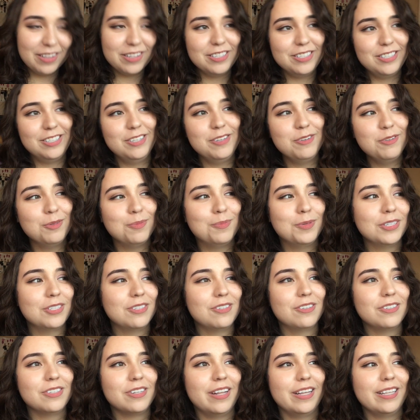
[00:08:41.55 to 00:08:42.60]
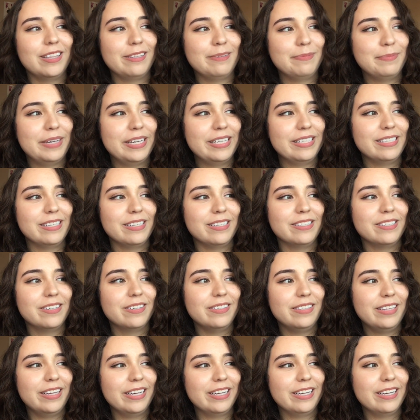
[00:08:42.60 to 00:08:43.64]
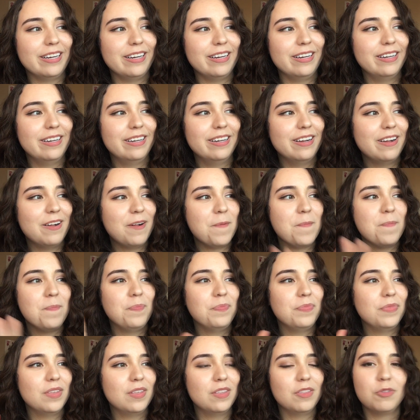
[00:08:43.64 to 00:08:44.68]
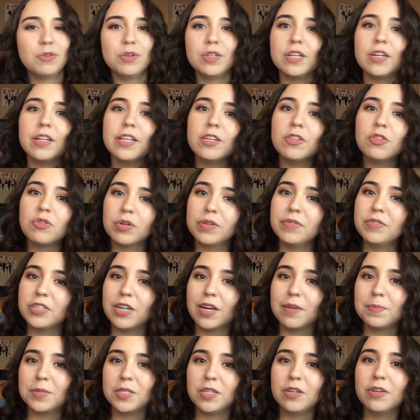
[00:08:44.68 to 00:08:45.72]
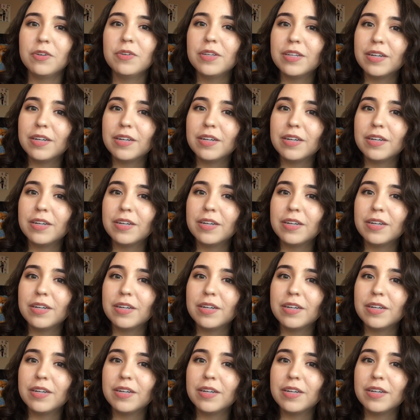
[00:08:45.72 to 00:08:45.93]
Just used bookstores are like the best because they're like thrift shops, you know?